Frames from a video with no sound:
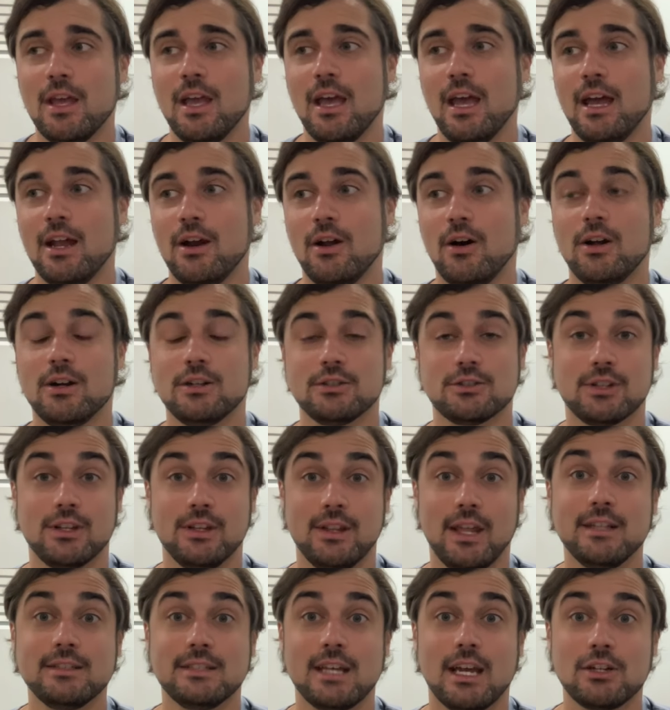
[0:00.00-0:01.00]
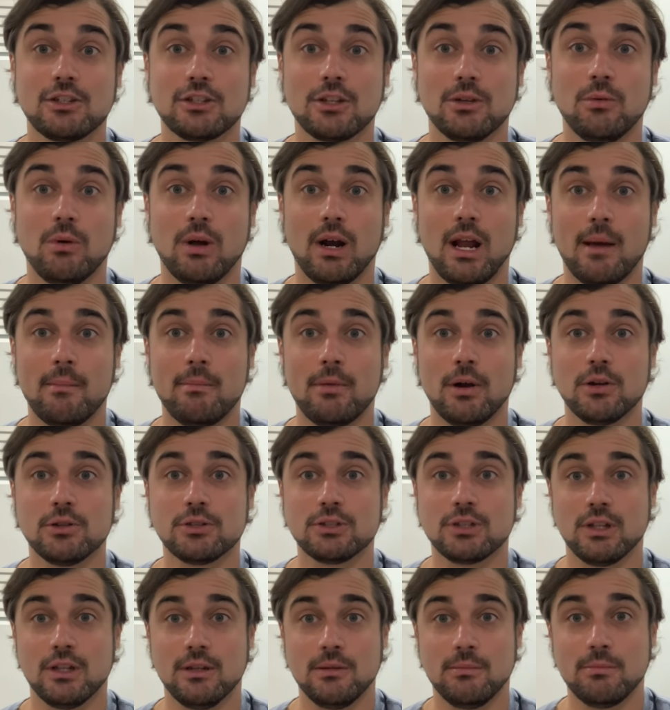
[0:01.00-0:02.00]
And honestly, that's actually what I
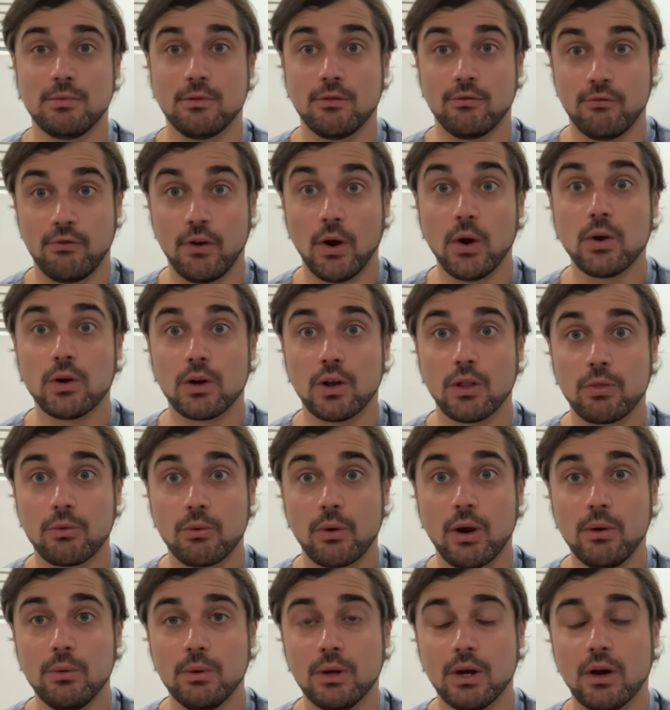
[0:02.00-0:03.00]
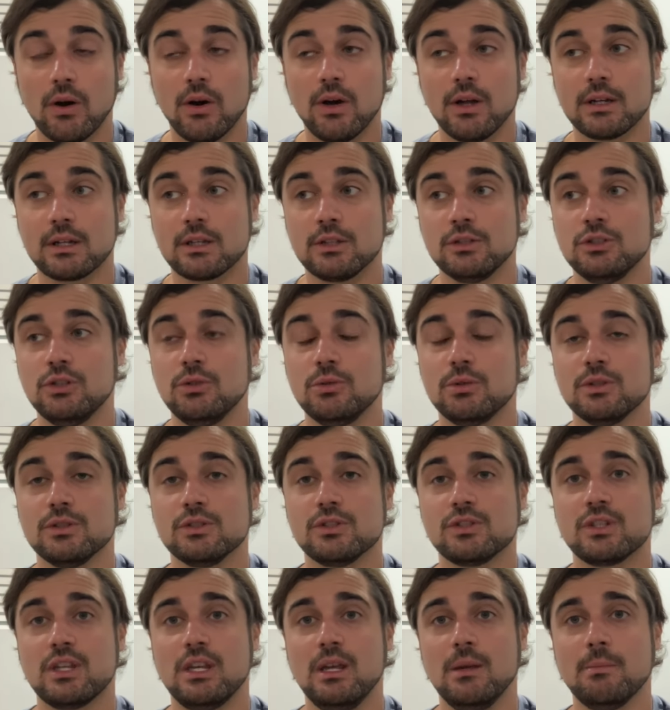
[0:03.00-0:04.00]
personally prefer to throw it on, because you can
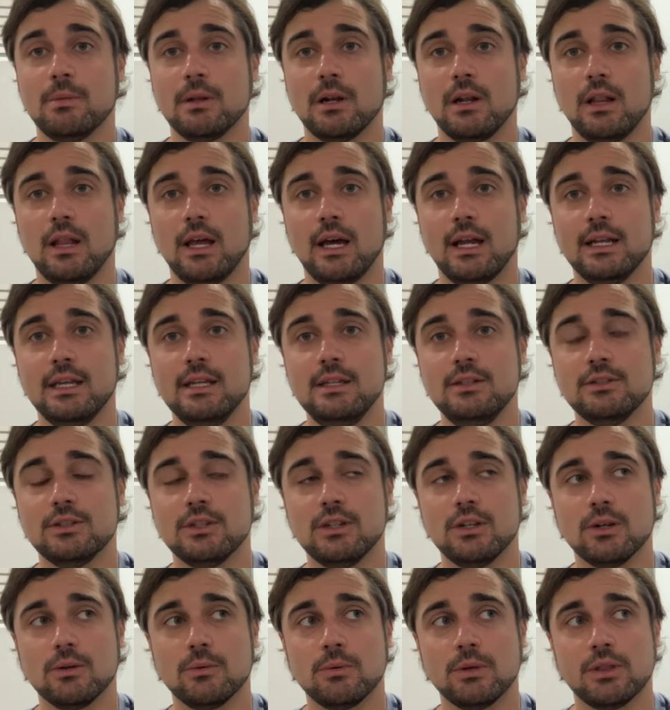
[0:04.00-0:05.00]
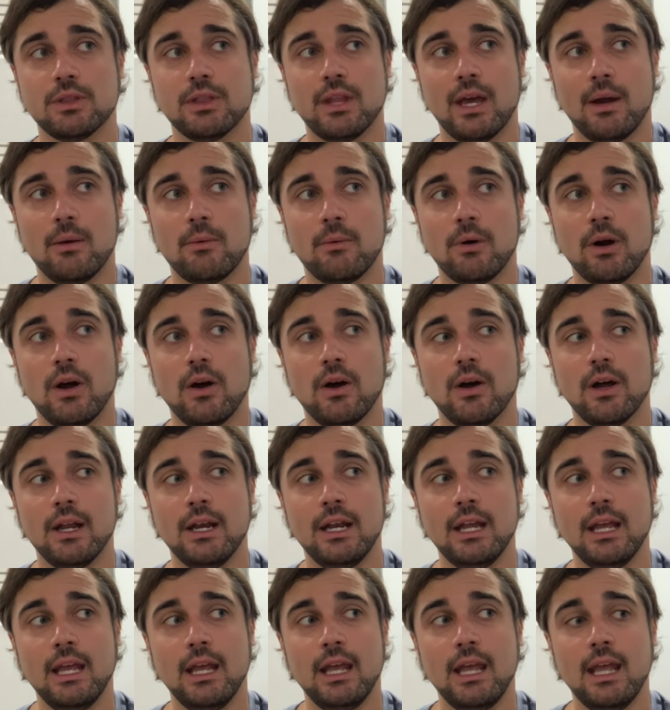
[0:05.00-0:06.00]
skip it a lot easier with that
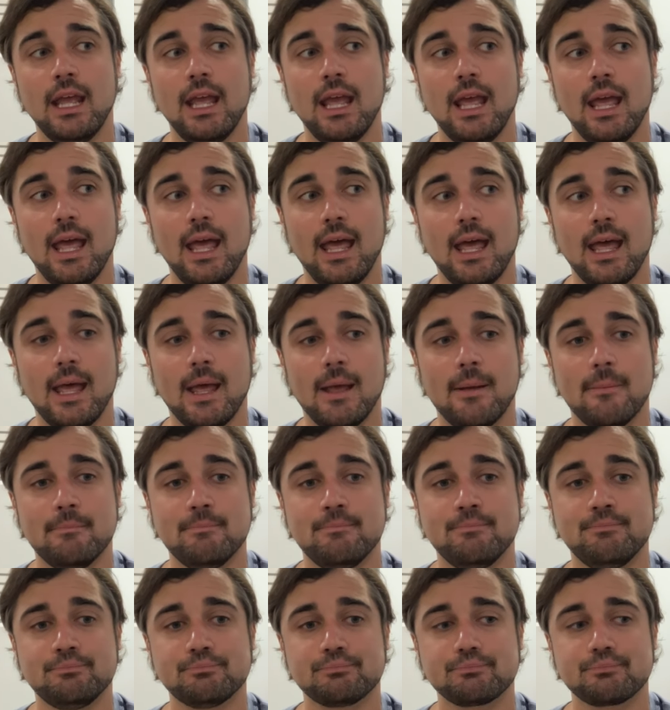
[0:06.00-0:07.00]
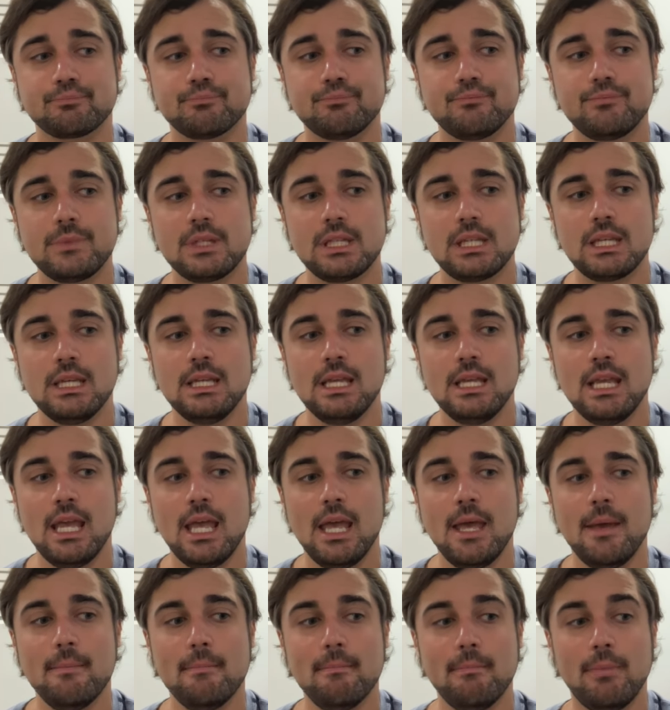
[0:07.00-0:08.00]
rod. But
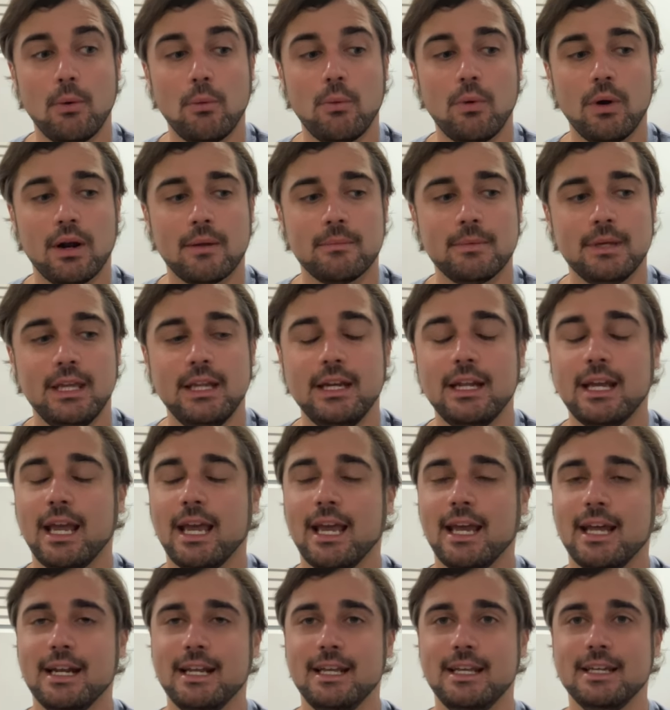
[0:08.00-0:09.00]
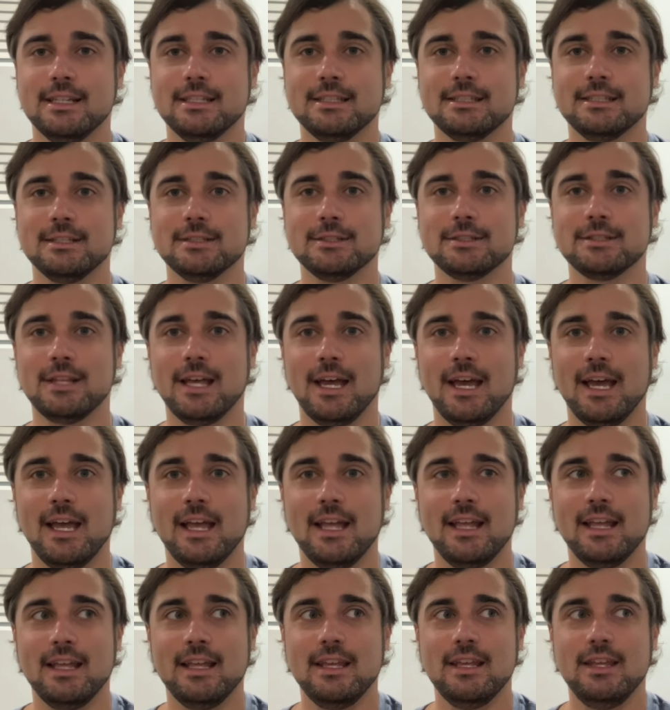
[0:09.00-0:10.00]
what I'm getting at is that
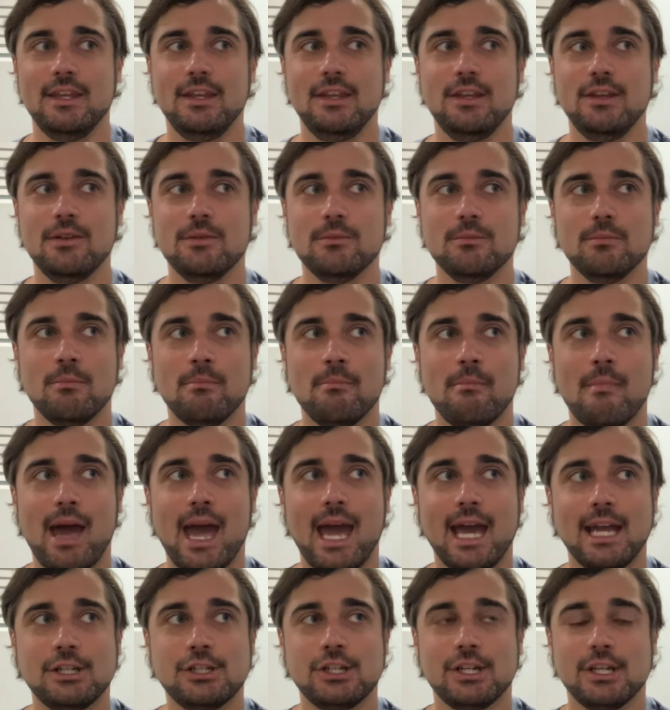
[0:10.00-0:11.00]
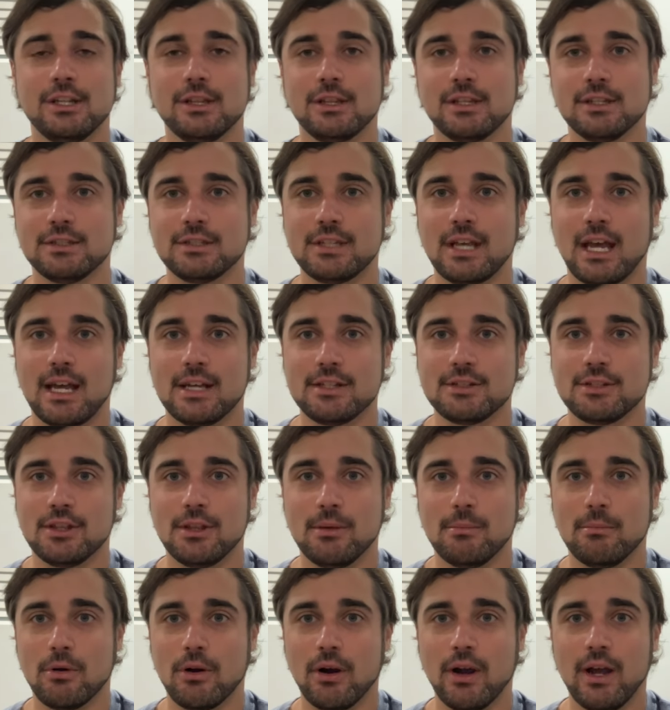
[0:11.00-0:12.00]
matching the size of the
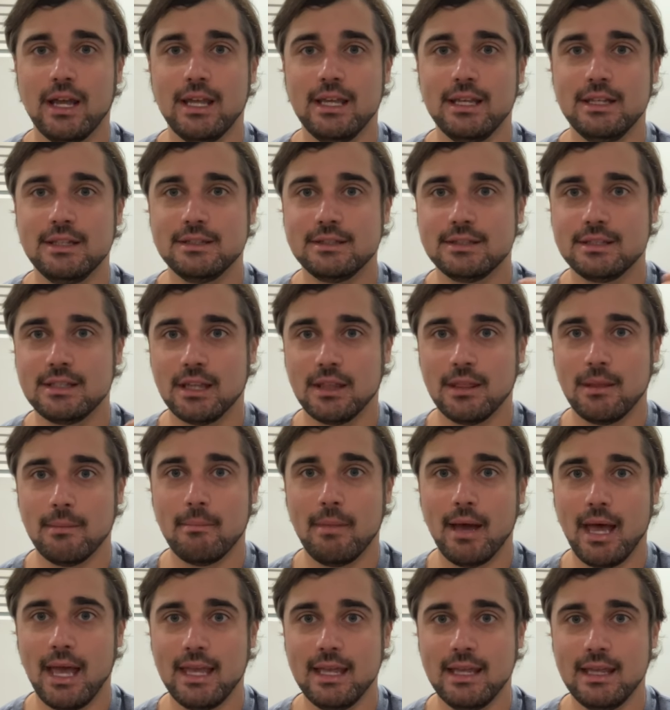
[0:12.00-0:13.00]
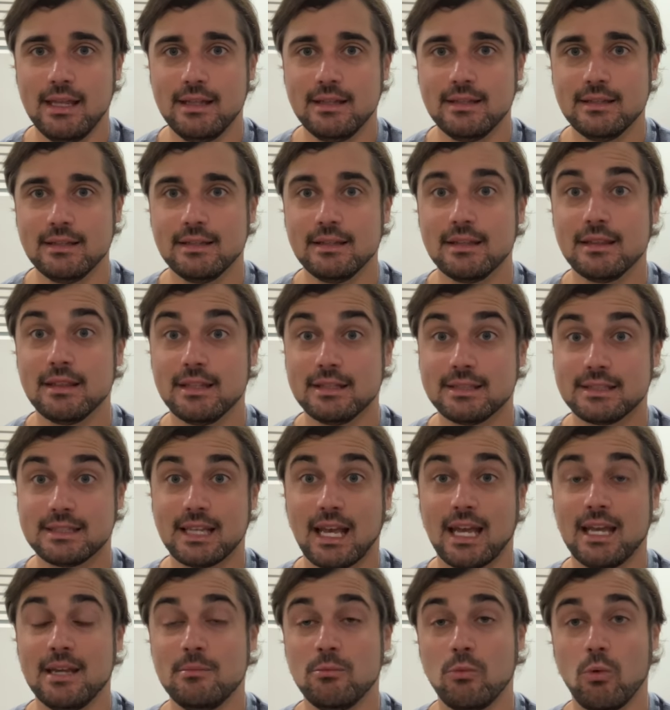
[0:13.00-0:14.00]
braid to the bait the
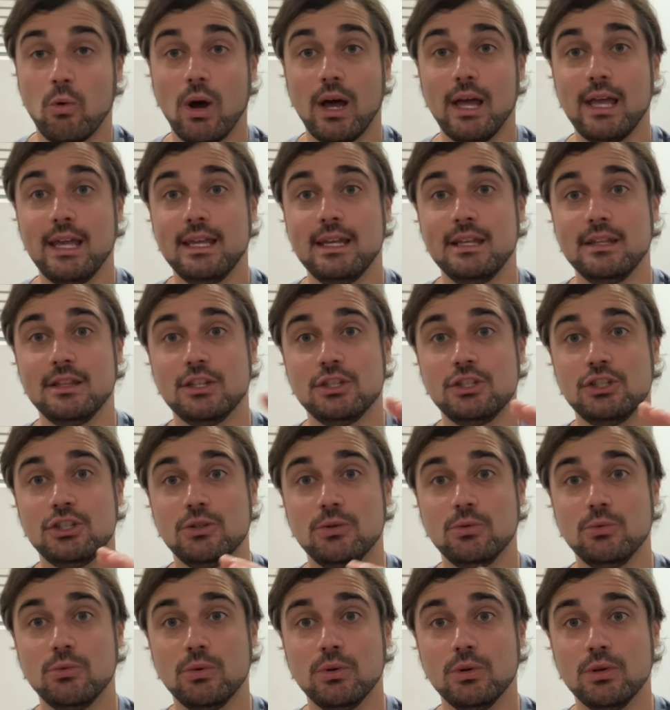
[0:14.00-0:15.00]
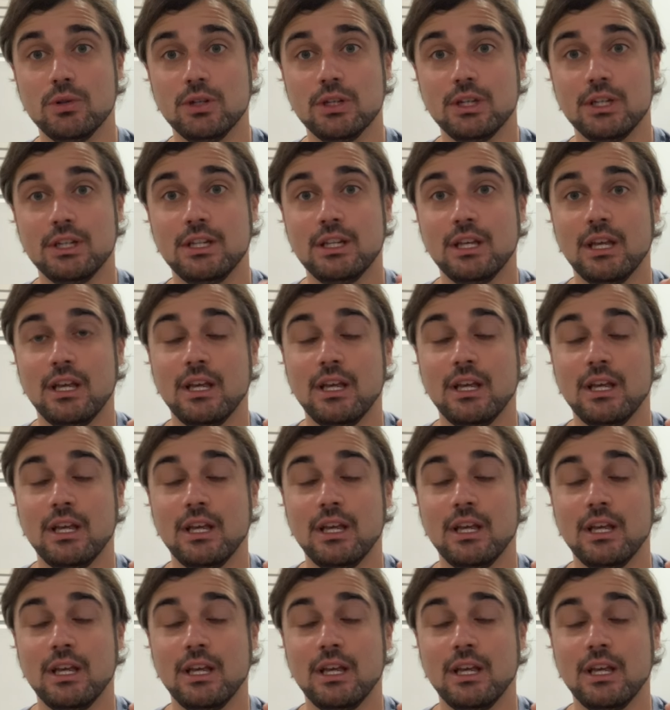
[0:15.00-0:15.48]
same way that you would,